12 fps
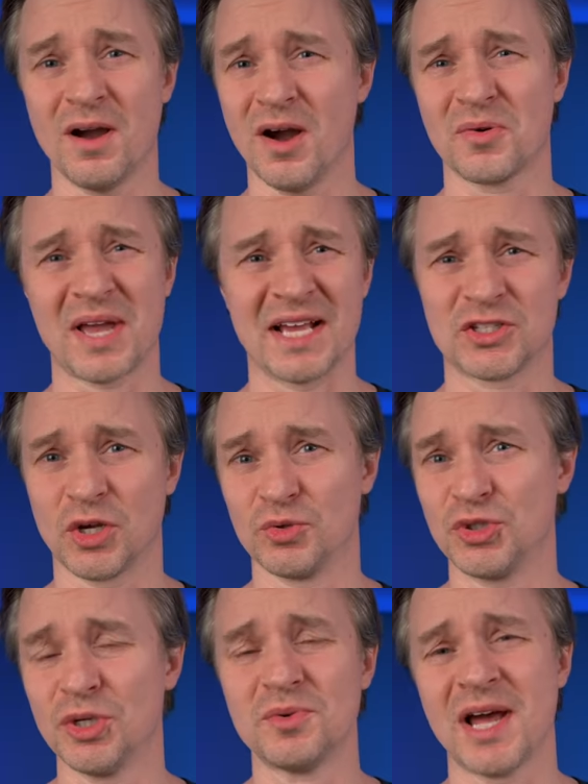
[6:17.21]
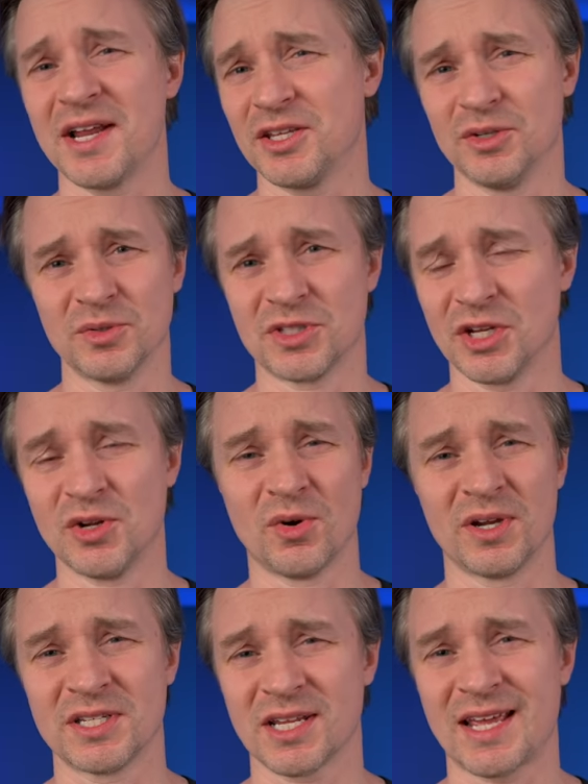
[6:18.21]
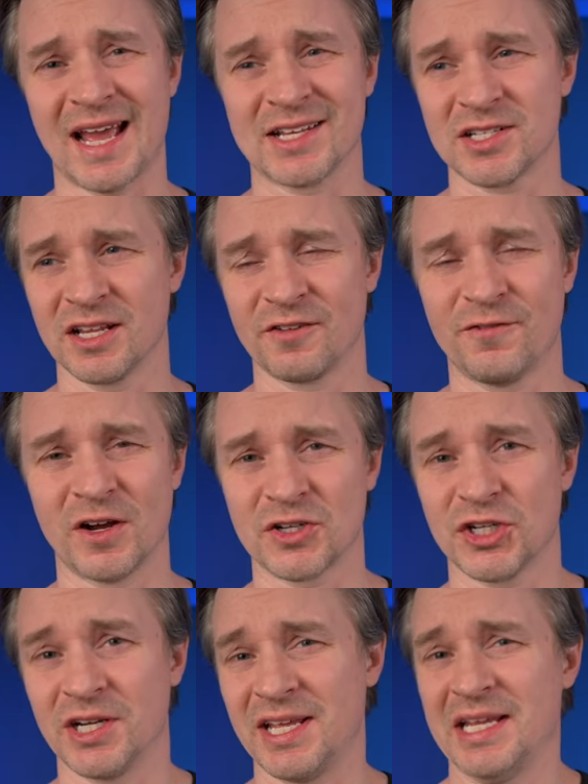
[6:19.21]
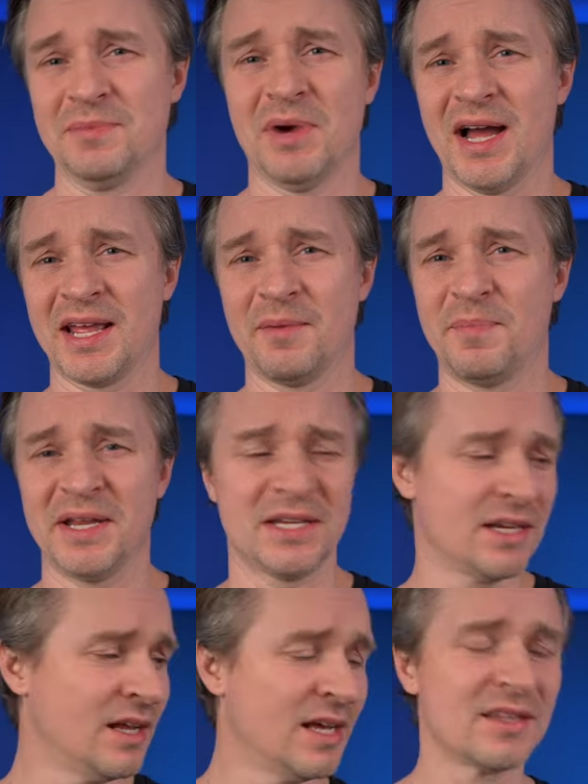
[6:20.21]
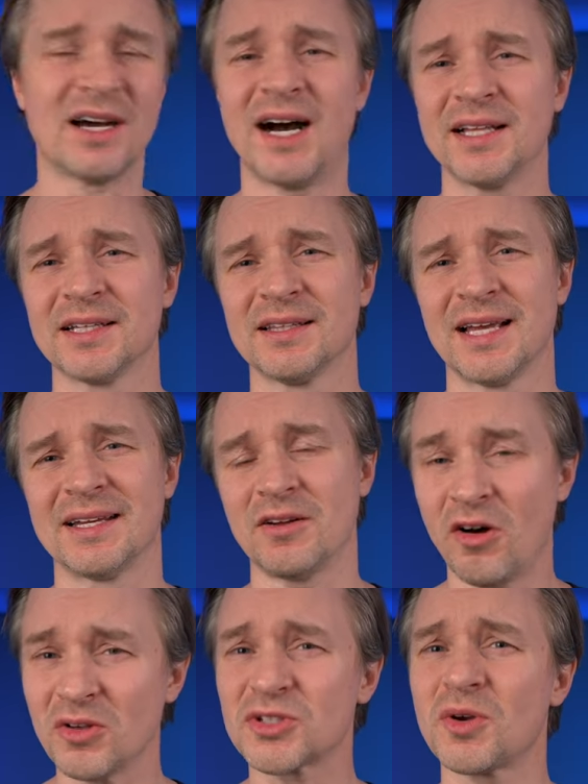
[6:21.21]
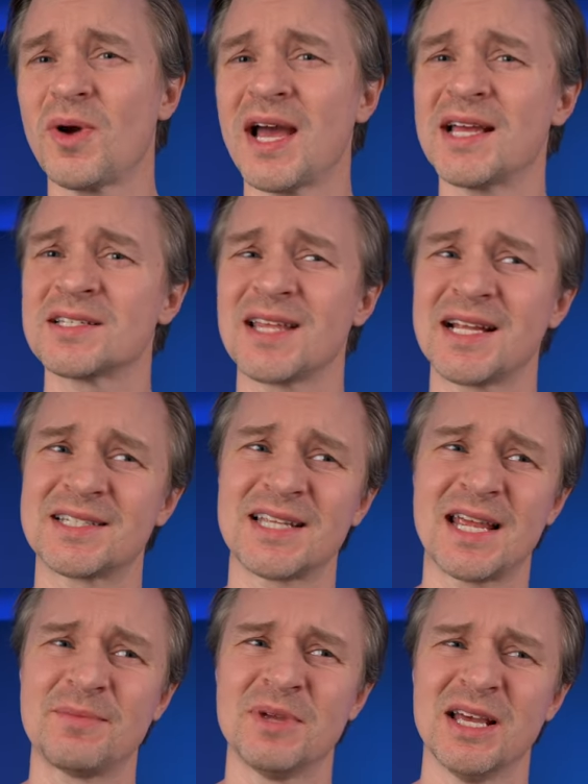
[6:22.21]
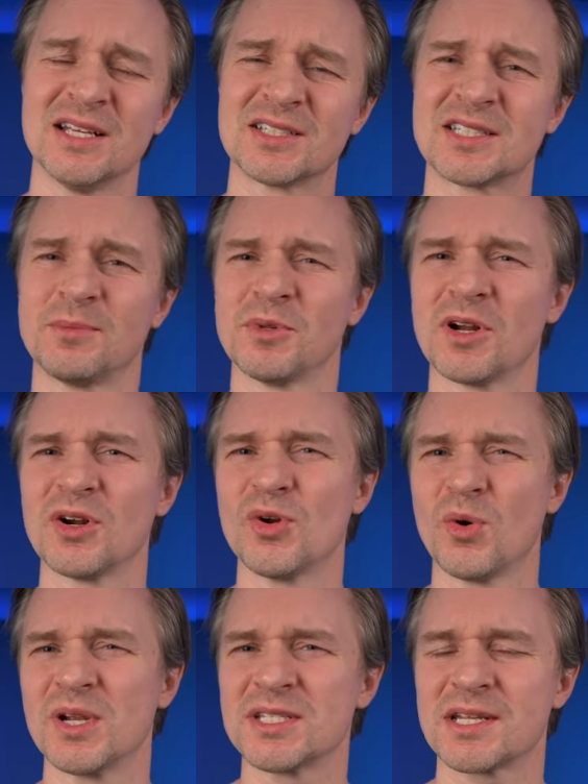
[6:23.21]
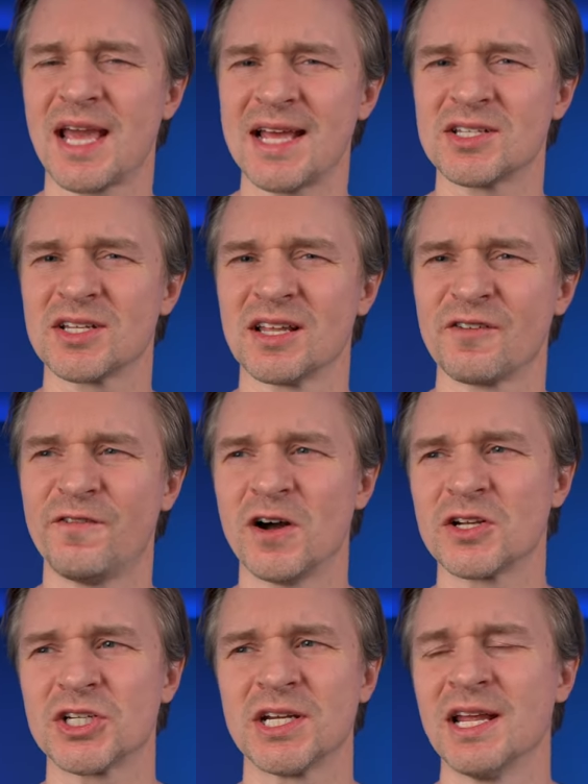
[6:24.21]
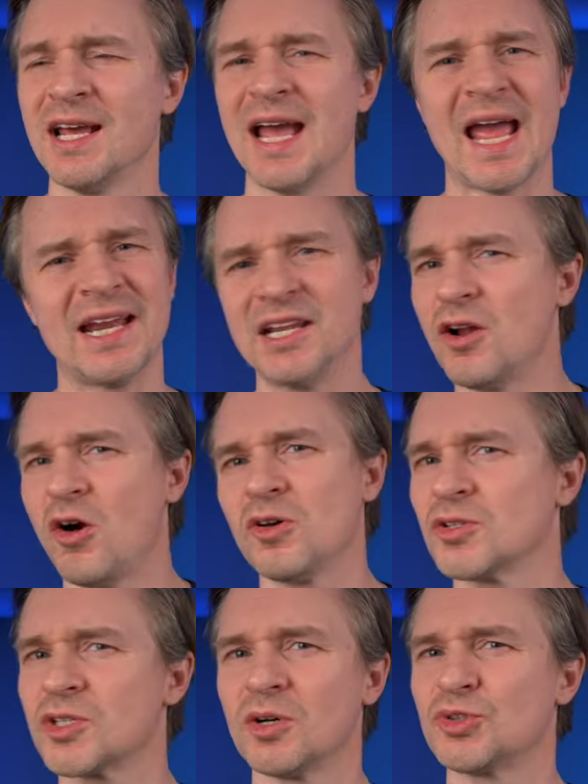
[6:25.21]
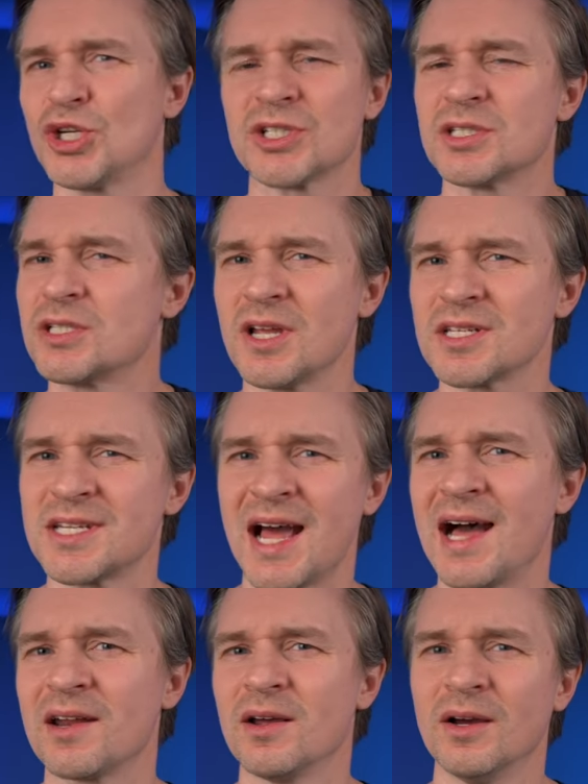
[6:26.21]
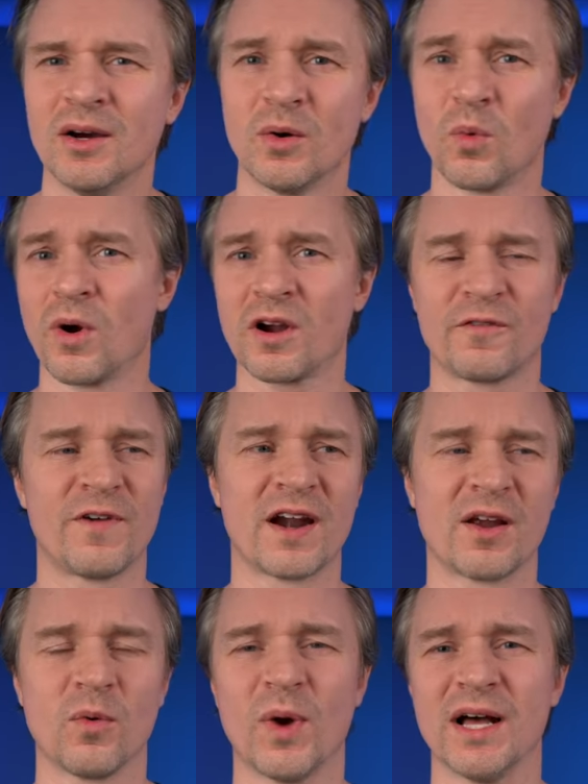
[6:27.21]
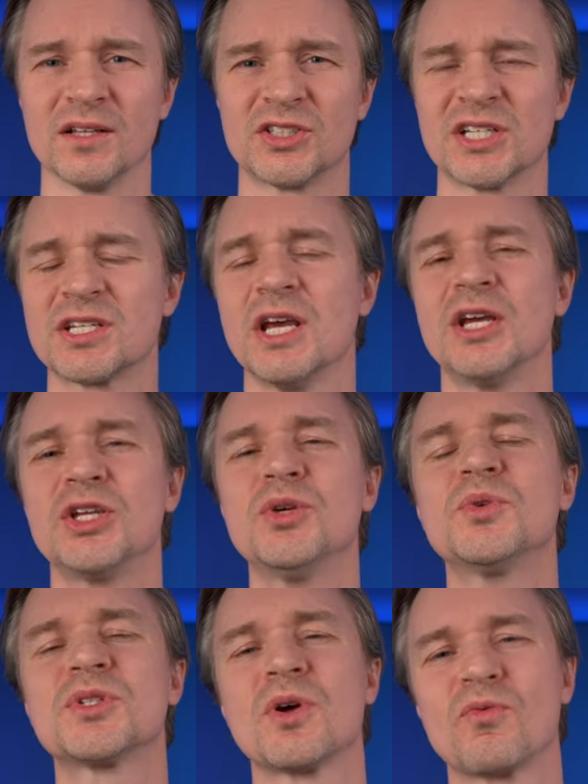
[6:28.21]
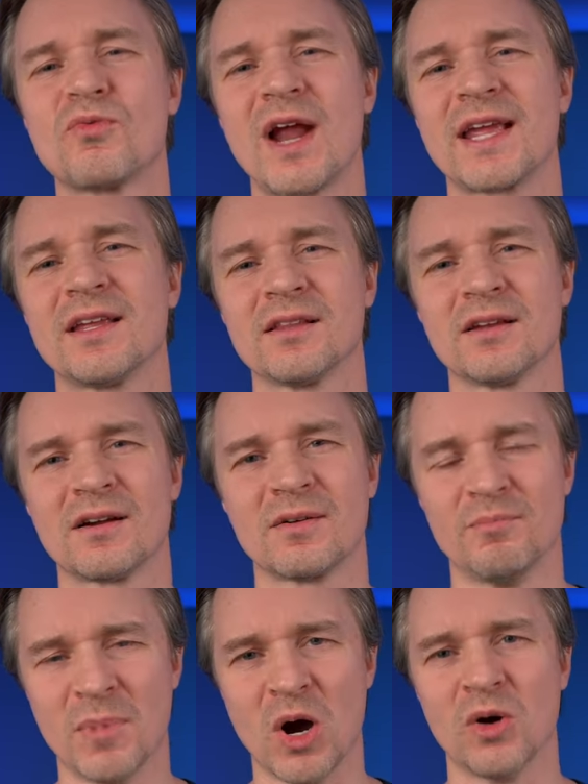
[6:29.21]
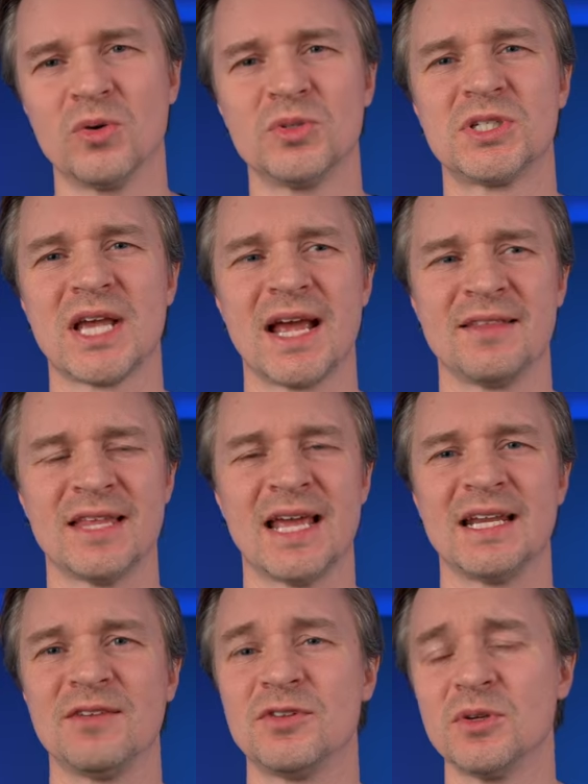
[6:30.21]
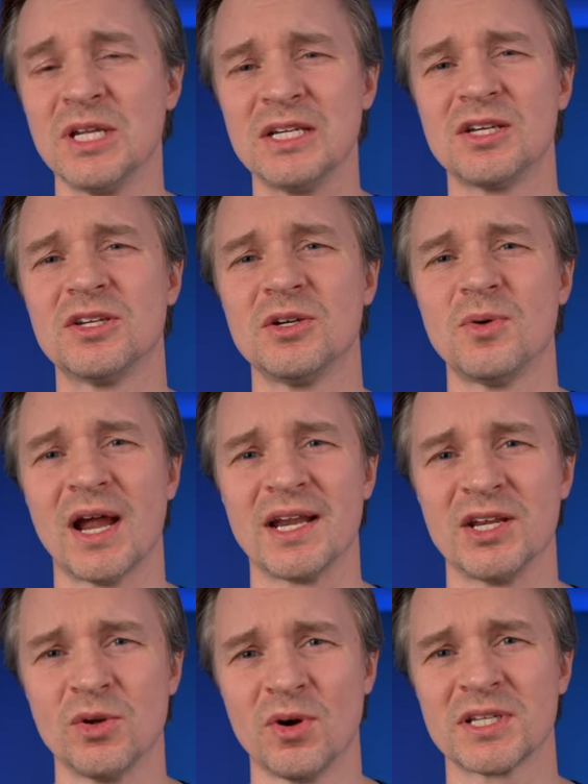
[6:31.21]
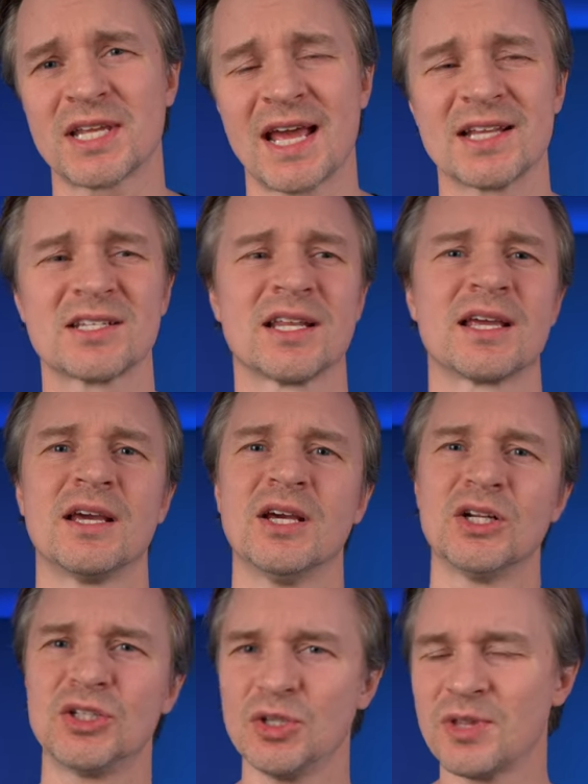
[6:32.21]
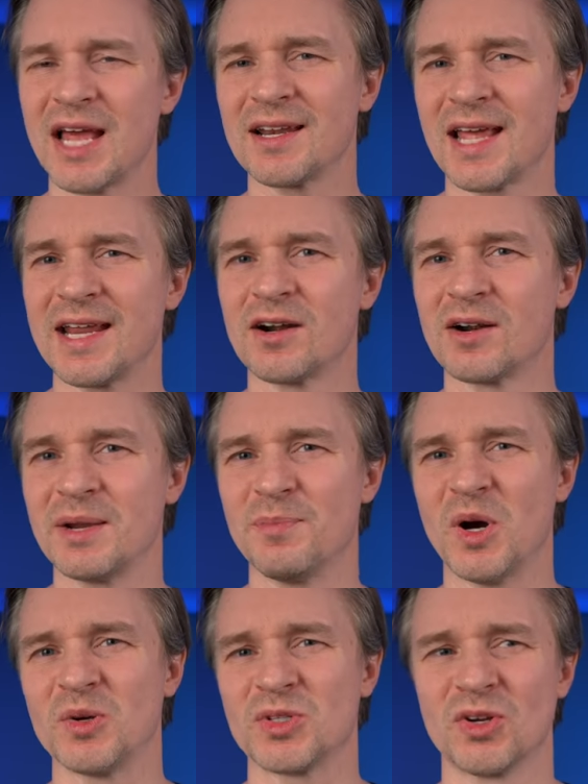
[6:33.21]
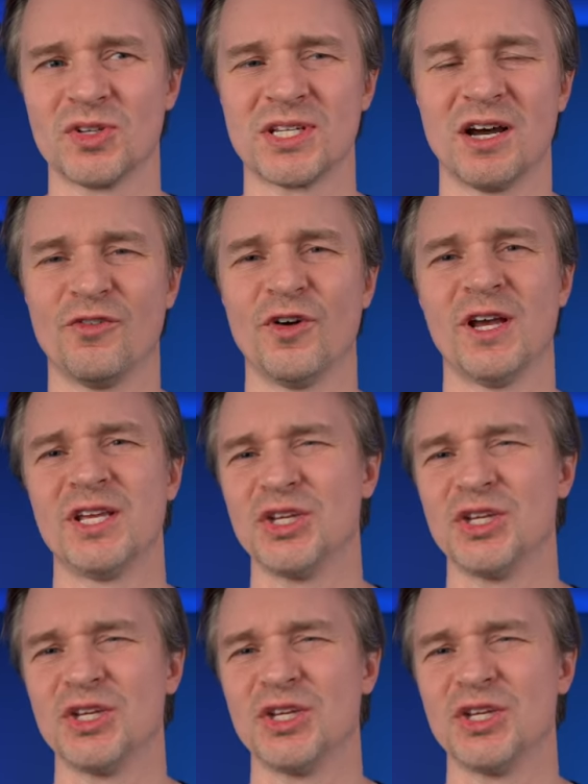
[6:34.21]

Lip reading: Okay, so do not use the noise canceling function, in my opinion. The Hollyland also has that same similar noise canceling function, and it also just does not work very well. Just use the regular modes, and then if you need to do any noise canceling, do that later in post yourself.